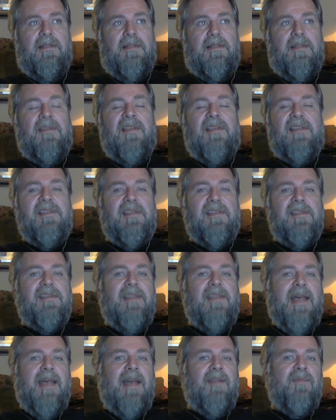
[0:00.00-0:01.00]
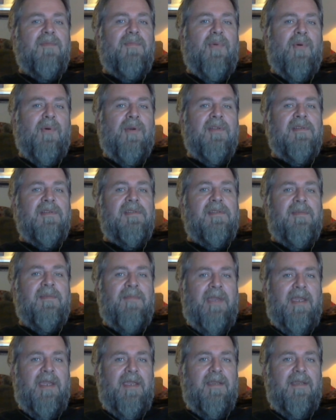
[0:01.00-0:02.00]
this is that important to
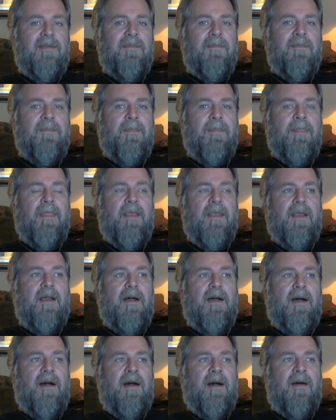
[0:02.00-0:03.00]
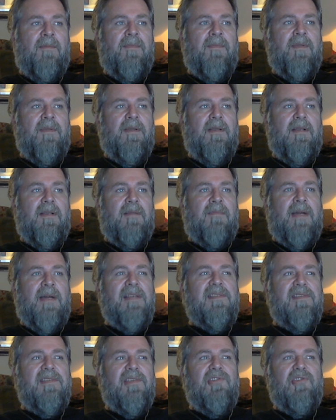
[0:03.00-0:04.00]
me. My
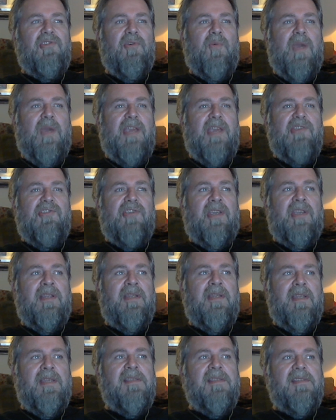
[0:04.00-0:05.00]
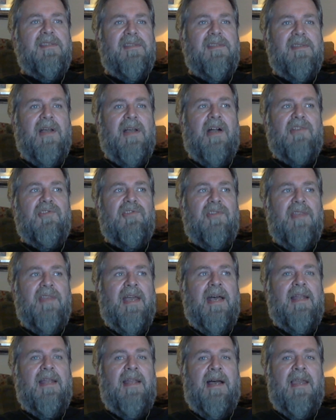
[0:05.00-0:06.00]
situation is such
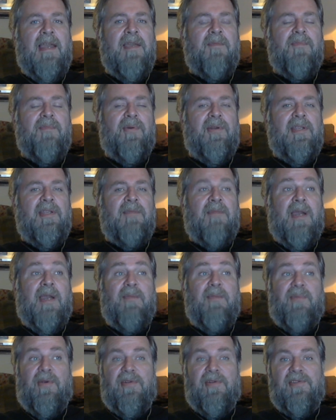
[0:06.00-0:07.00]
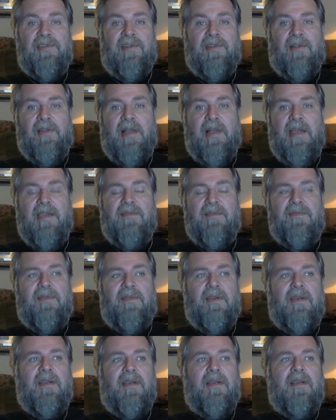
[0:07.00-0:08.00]
that I am putting my personal life
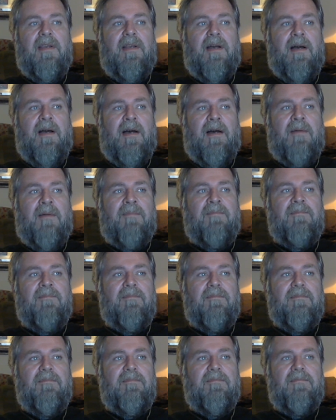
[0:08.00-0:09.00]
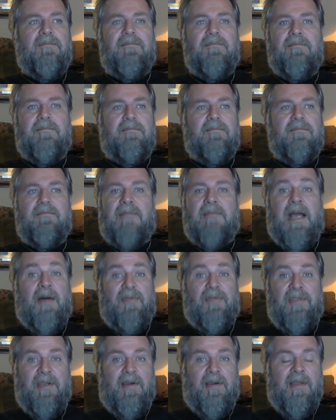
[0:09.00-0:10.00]

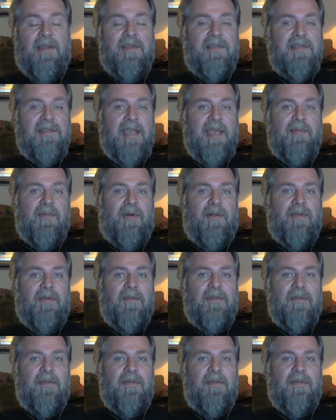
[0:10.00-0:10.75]
out there on the table.